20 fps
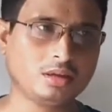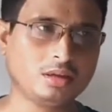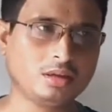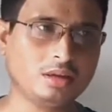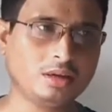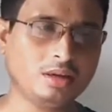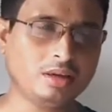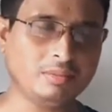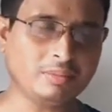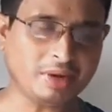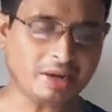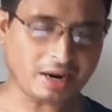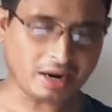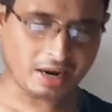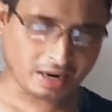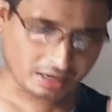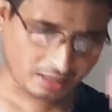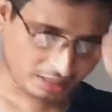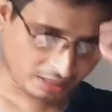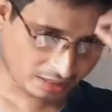In my
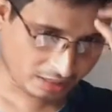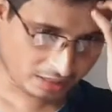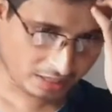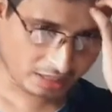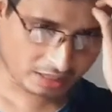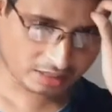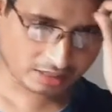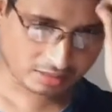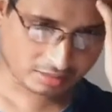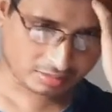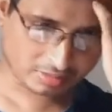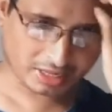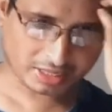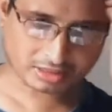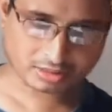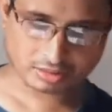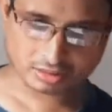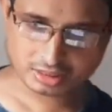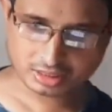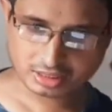earlier class,
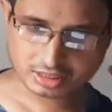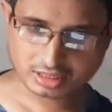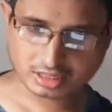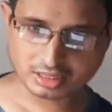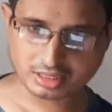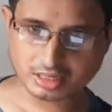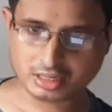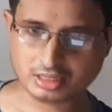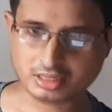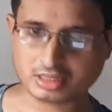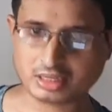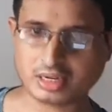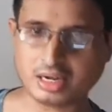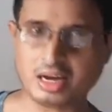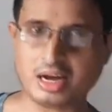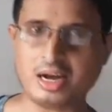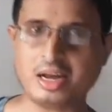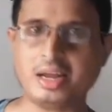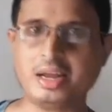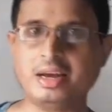vectors and scalars,
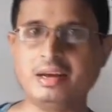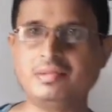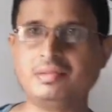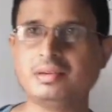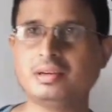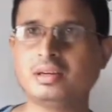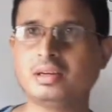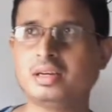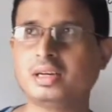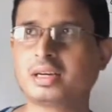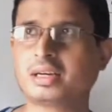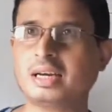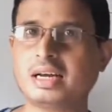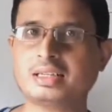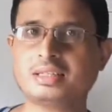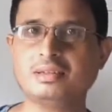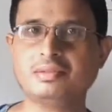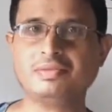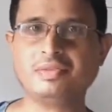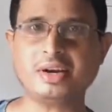I have
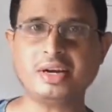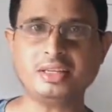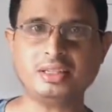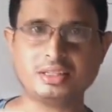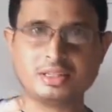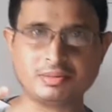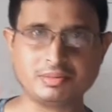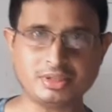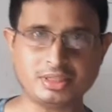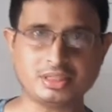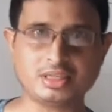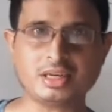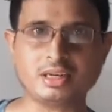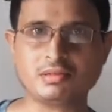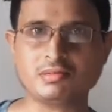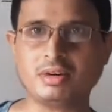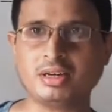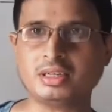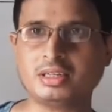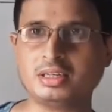classified physical
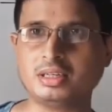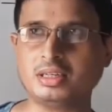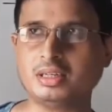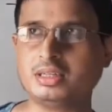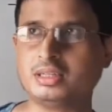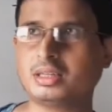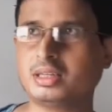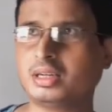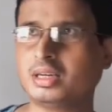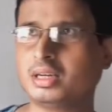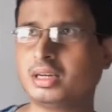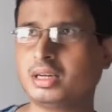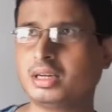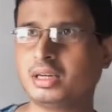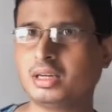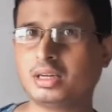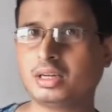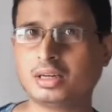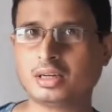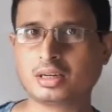quantities
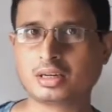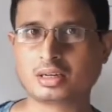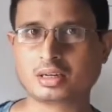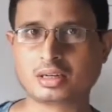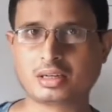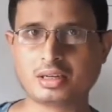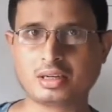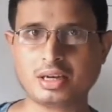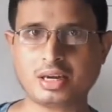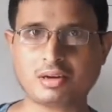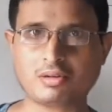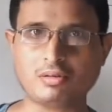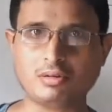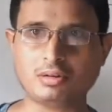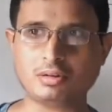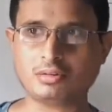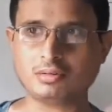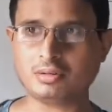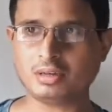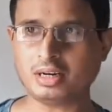
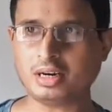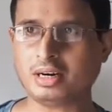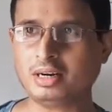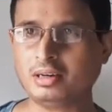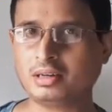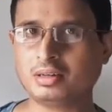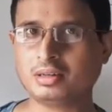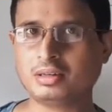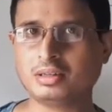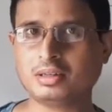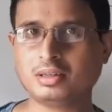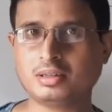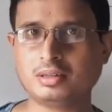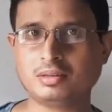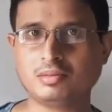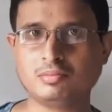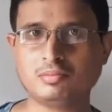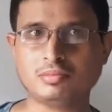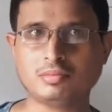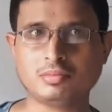according to their
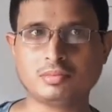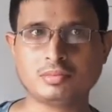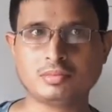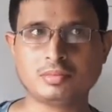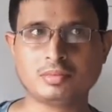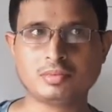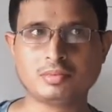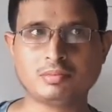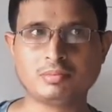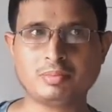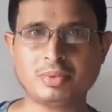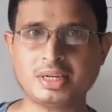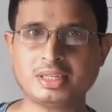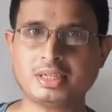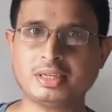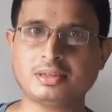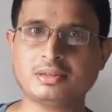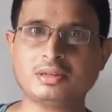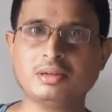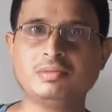
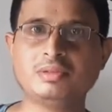presence of